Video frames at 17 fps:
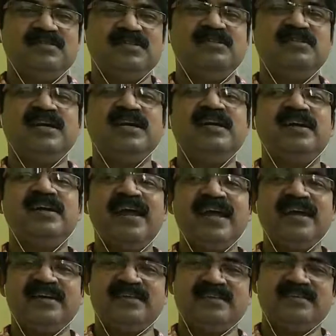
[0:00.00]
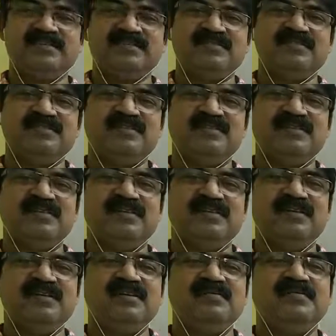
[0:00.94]
you can rank
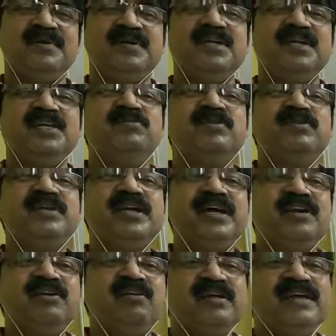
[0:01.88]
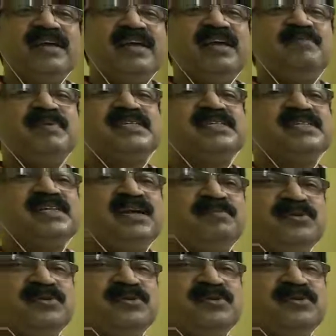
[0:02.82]
but you cannot give a shape